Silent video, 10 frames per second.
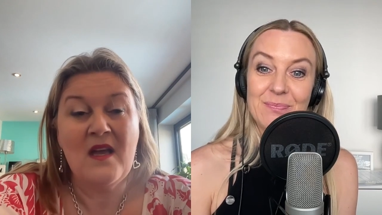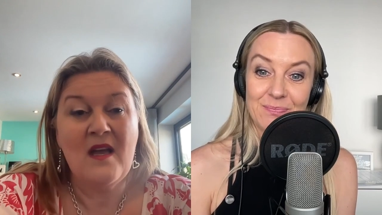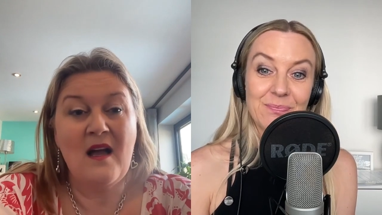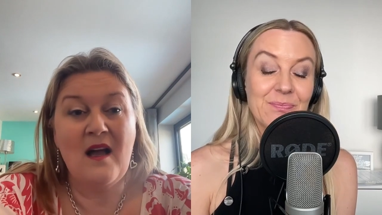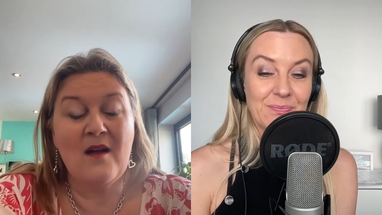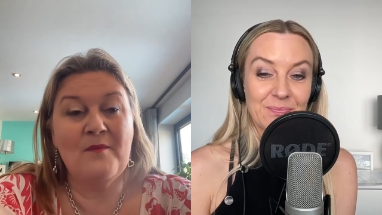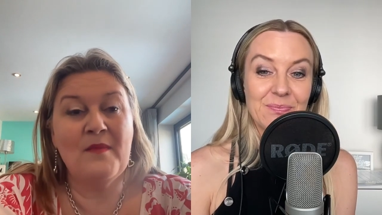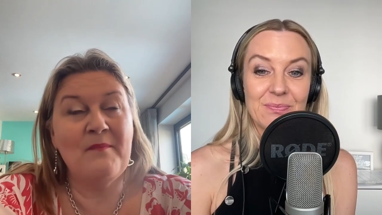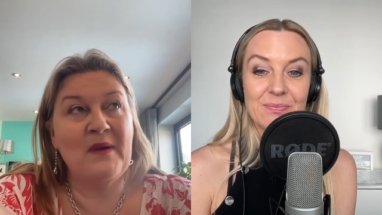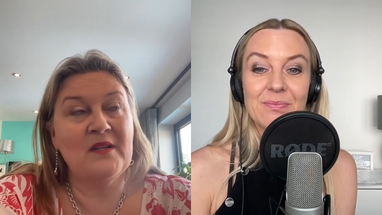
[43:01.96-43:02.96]
Speaker 1: Um,
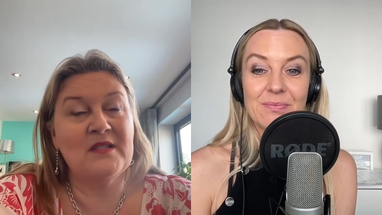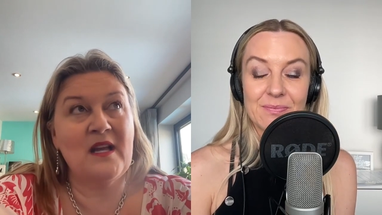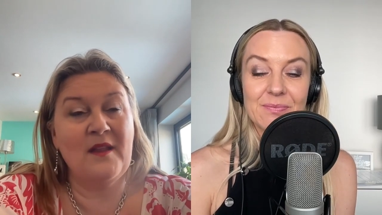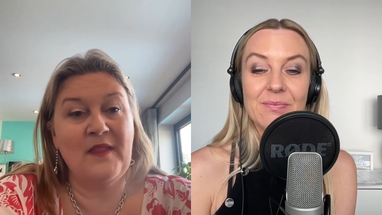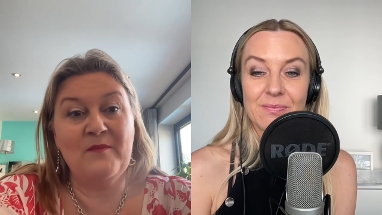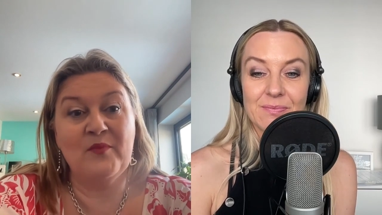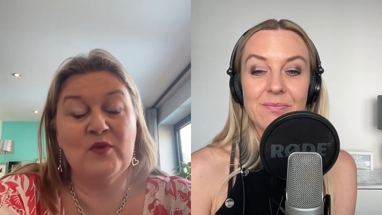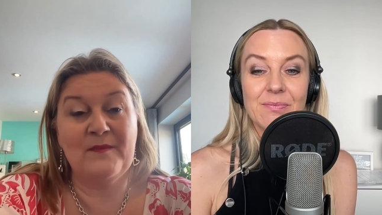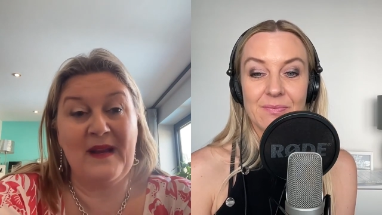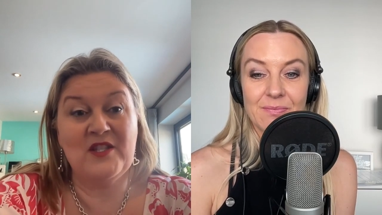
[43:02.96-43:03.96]
but I then brought
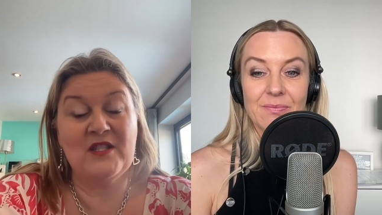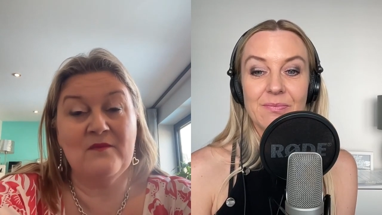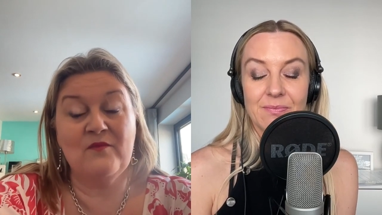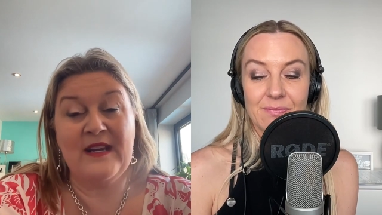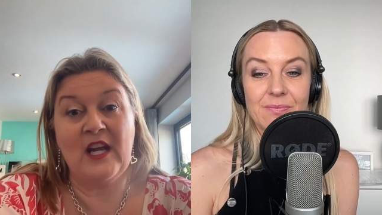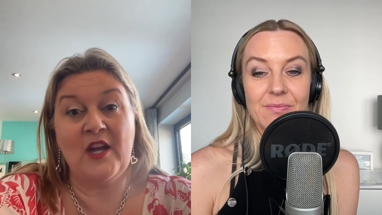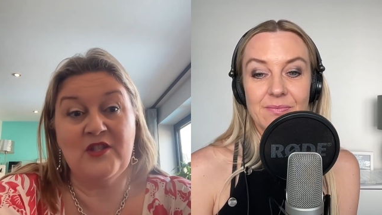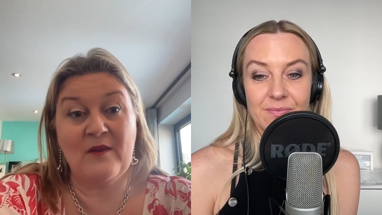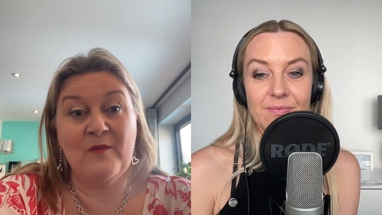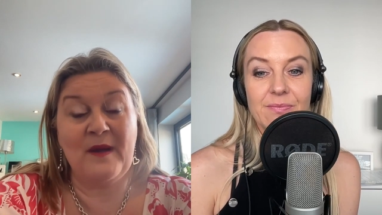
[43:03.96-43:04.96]
it, managed to
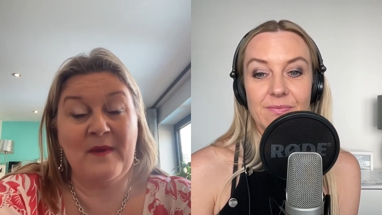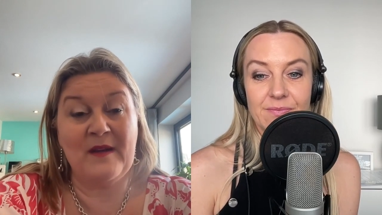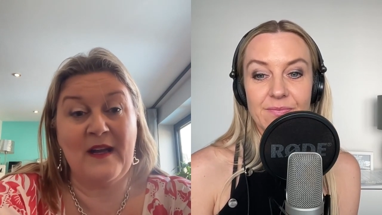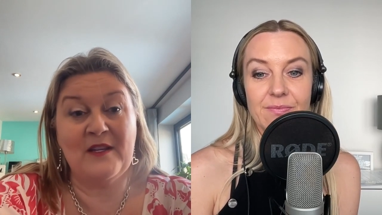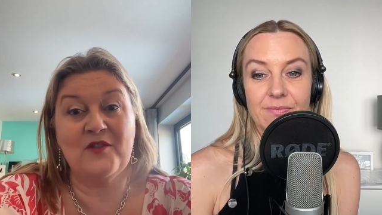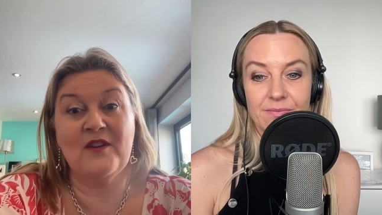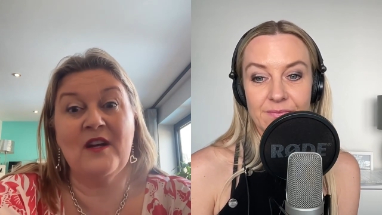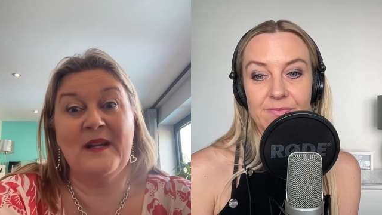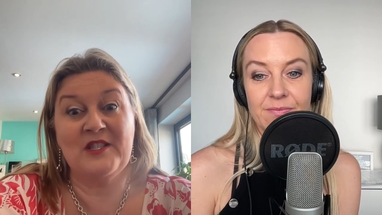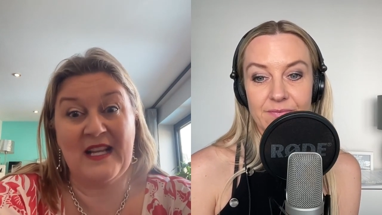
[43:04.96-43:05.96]
renegotiate with my manufacturer, and I
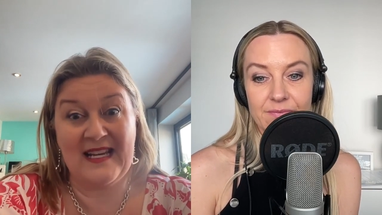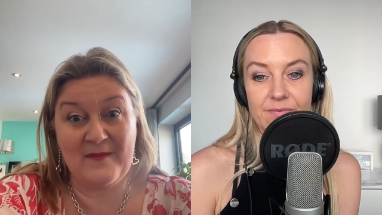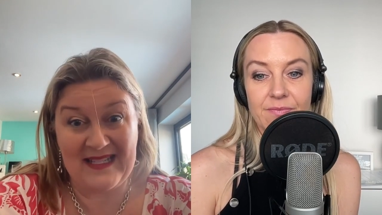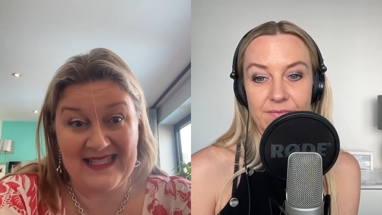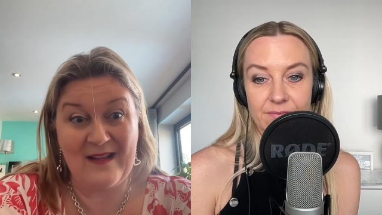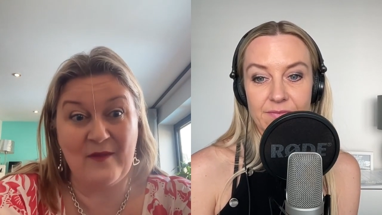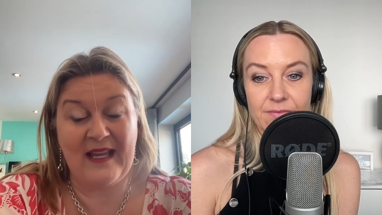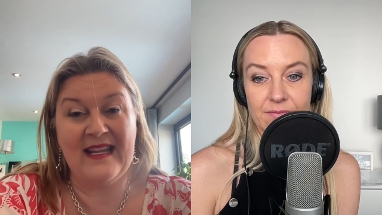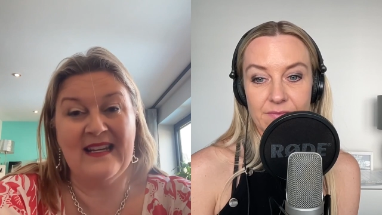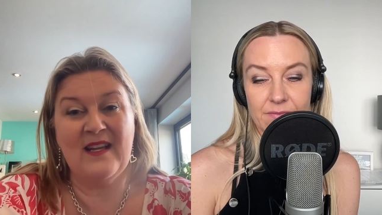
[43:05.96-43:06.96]
managed to get it back down
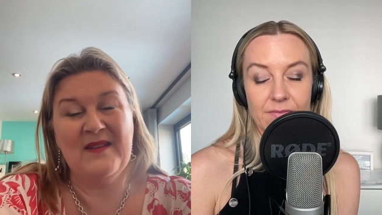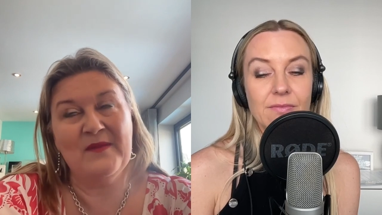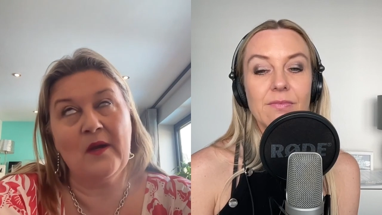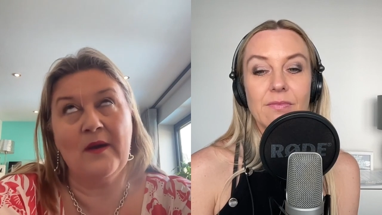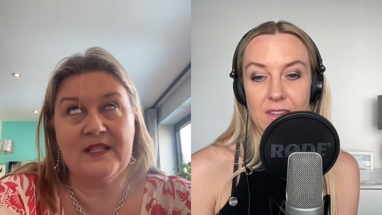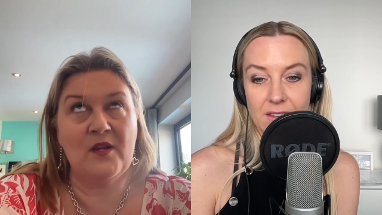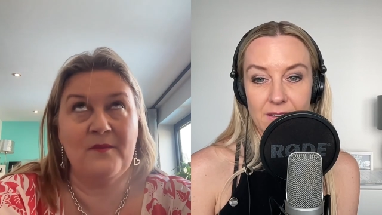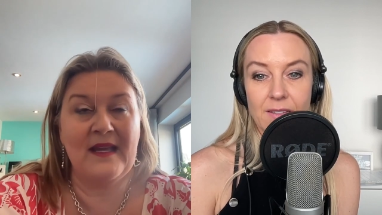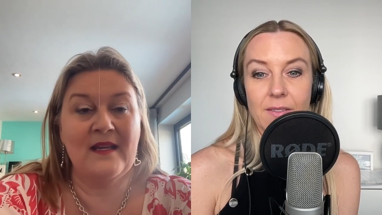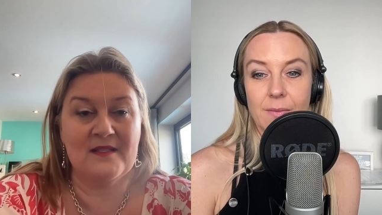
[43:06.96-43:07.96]
again. Even though I don't
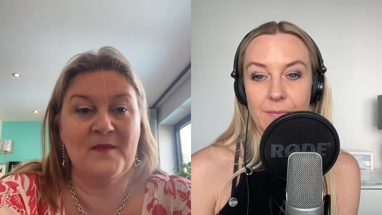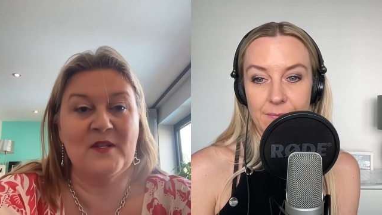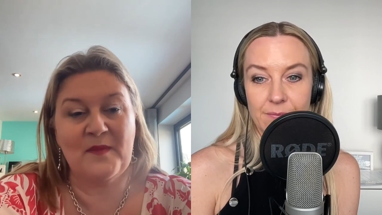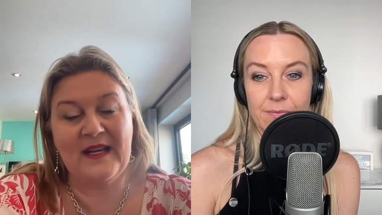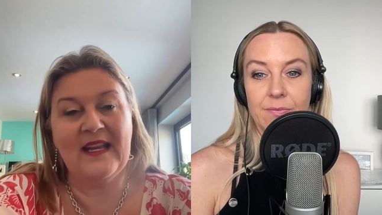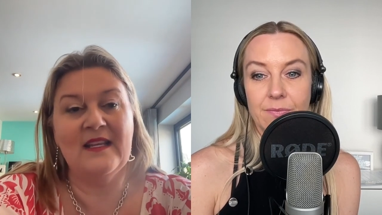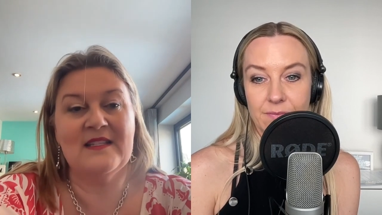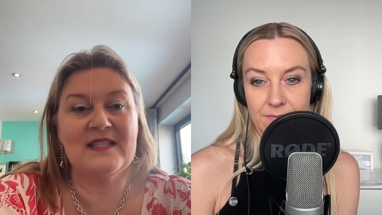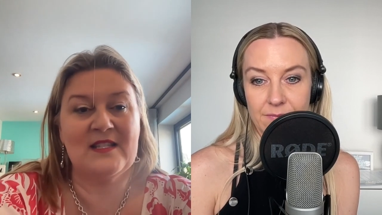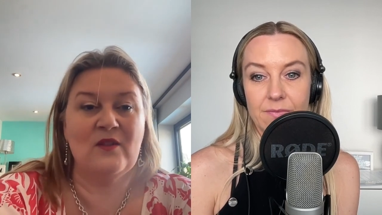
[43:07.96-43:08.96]
make as much money, it's
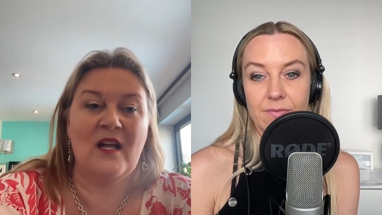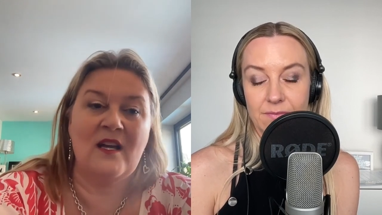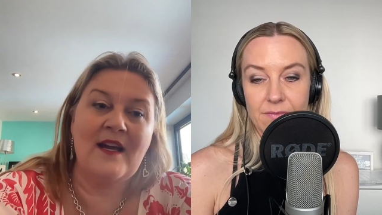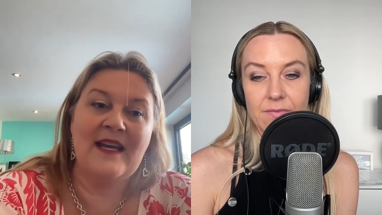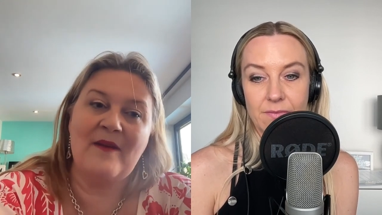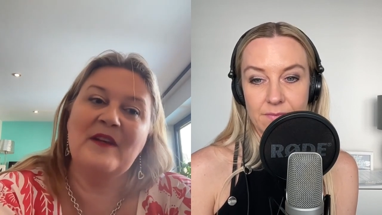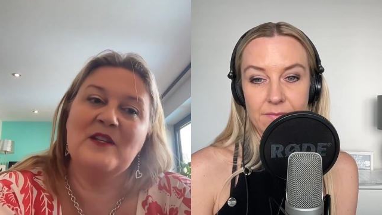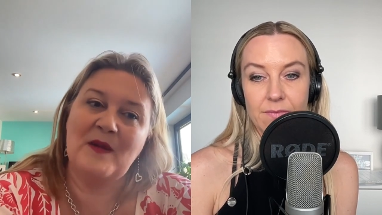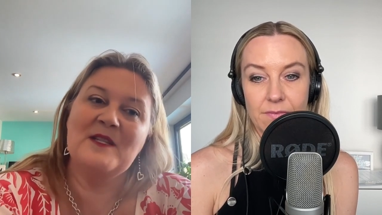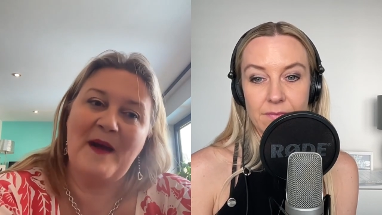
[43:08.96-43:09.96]
still I like having a
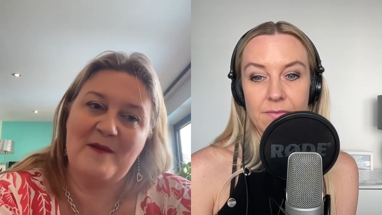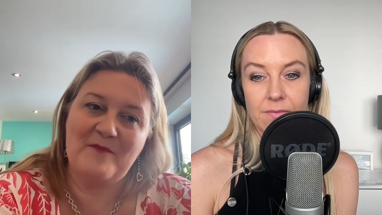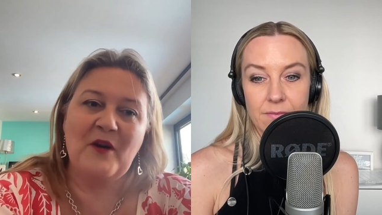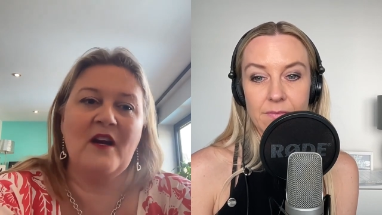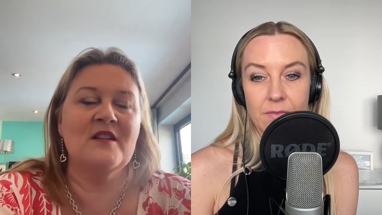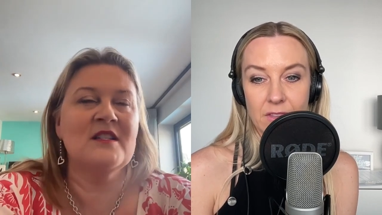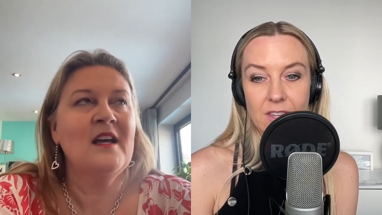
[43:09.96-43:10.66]
twenty pound product.